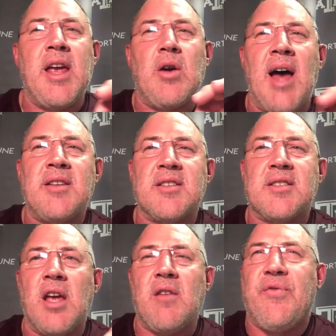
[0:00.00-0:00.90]

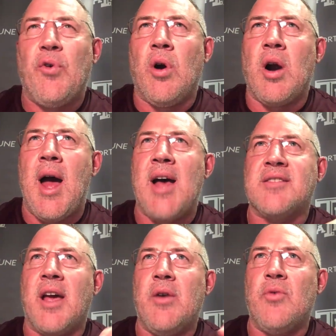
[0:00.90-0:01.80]
think Four
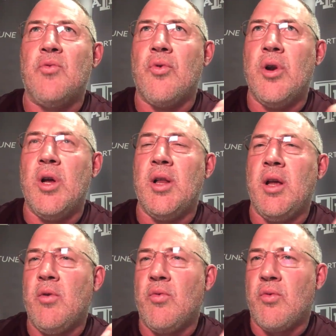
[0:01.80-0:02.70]
has a
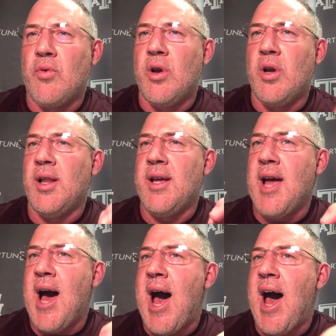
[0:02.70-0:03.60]
really, really
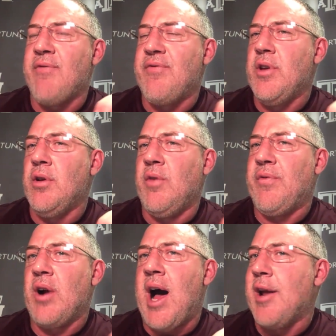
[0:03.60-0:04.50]
high feel
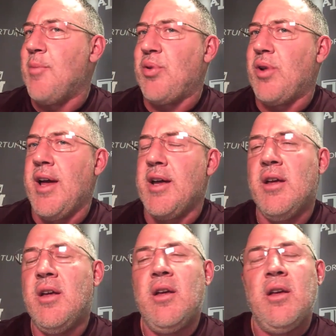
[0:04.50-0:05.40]
for how to play.
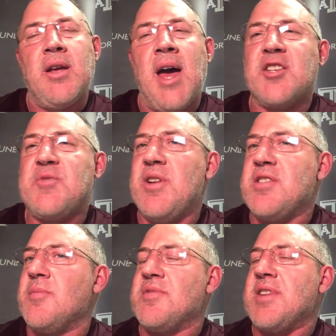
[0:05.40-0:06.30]
You got to spend
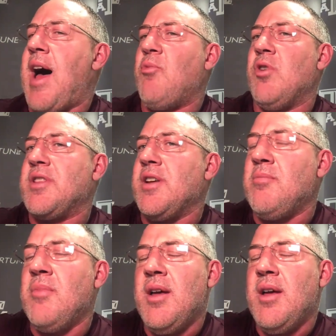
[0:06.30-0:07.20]
some time with
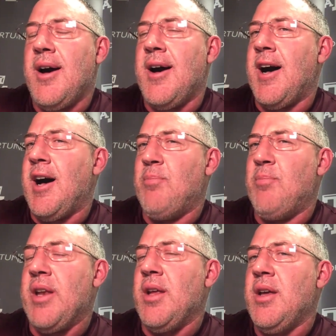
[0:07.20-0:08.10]
him,
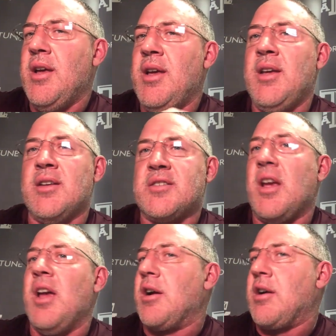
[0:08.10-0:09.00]
but he is
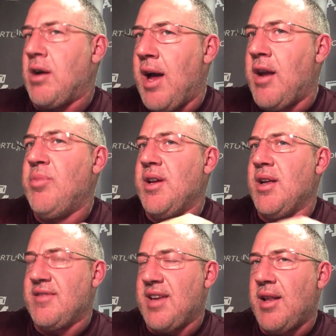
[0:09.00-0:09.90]
incredibly
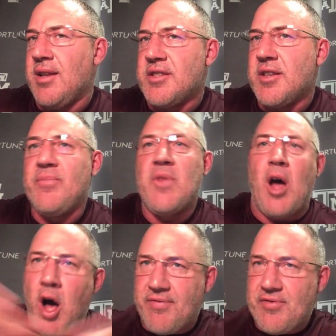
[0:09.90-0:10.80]
intelligent
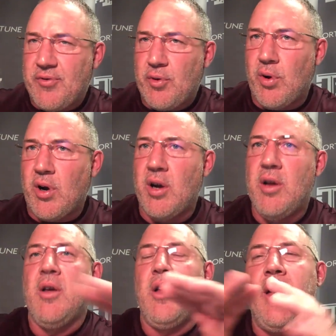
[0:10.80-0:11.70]
off the floor.
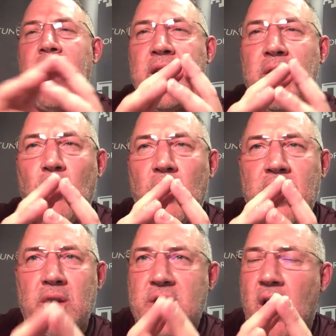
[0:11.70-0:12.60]
And when
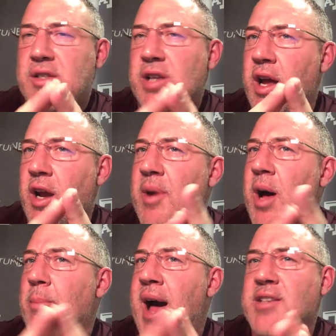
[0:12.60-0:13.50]
you start talking
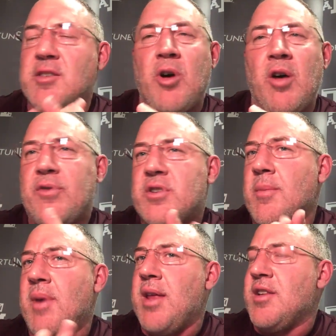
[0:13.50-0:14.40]
about basketball, for
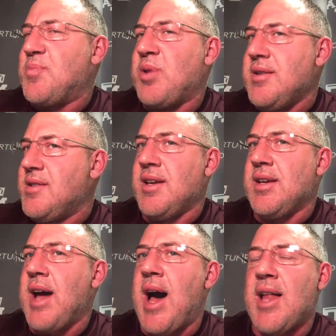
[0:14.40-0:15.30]
somebody that's played
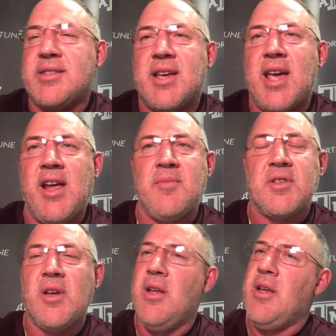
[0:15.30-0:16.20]
10 college
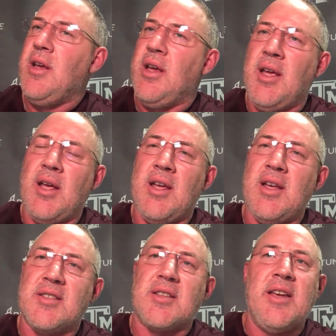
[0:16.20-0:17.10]
games,
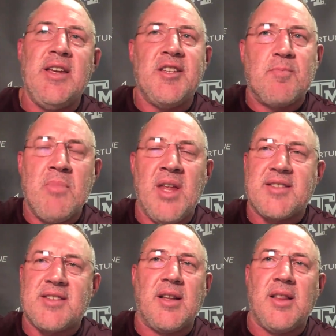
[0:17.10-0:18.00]
he's
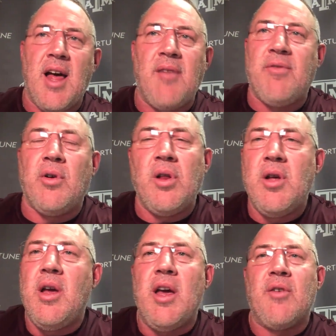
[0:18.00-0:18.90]
Mensa level
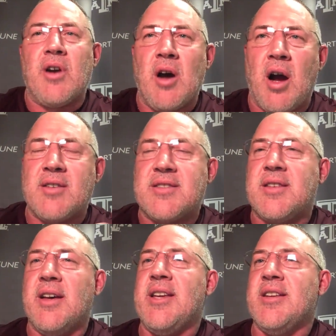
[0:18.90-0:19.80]
in regards
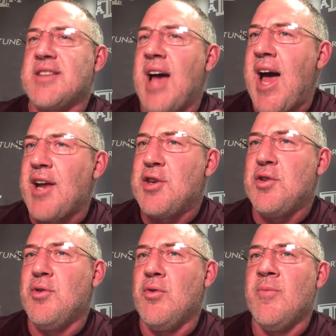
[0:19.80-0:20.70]
to his
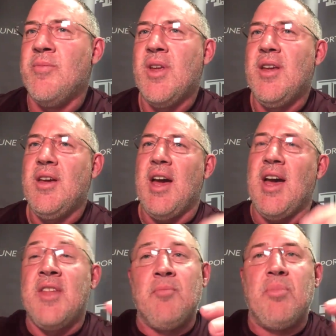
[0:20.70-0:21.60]
IQ.
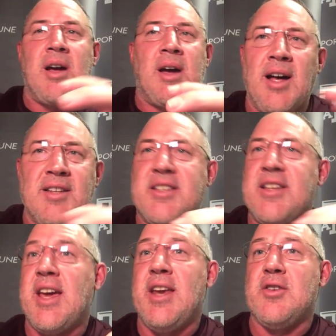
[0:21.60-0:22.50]
And then because he
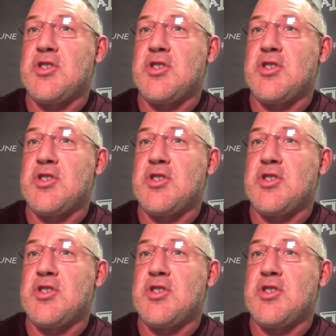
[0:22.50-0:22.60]
can